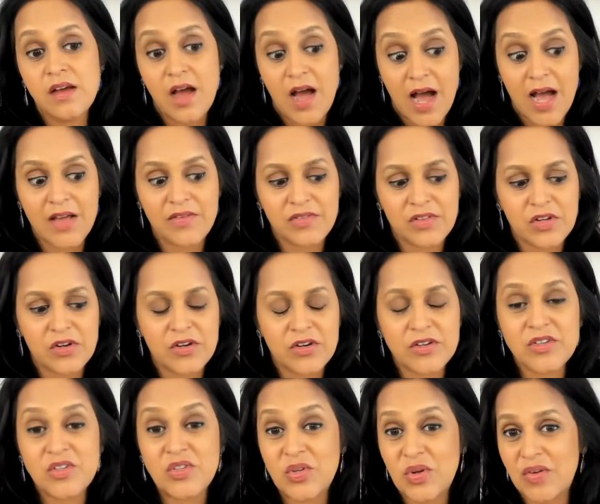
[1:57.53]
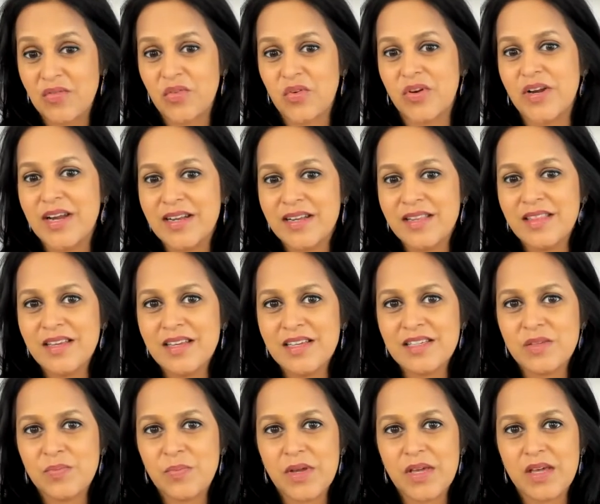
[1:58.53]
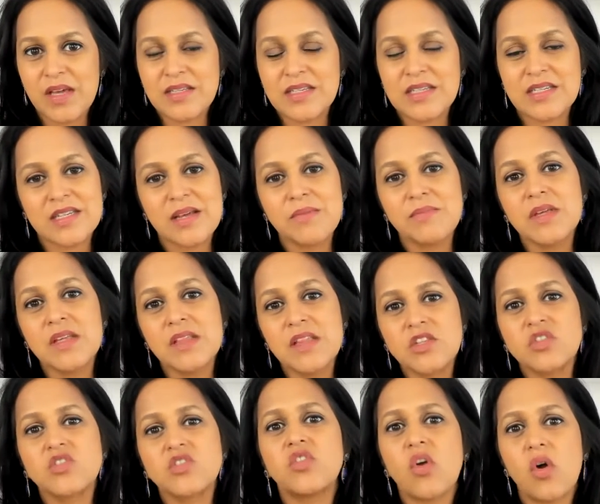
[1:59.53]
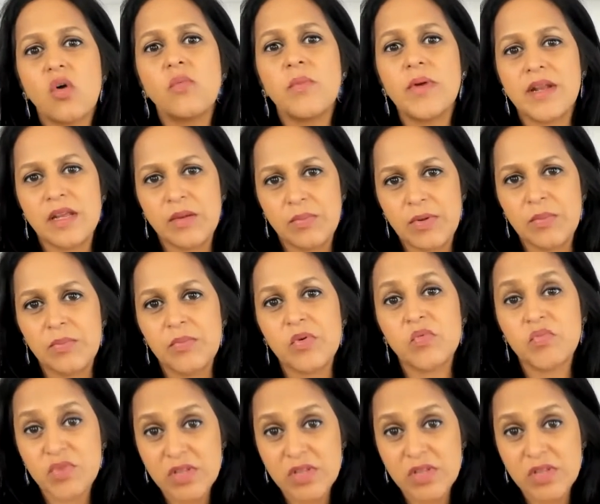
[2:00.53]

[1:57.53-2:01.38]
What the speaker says: I've learned to have created this because it's something that so many people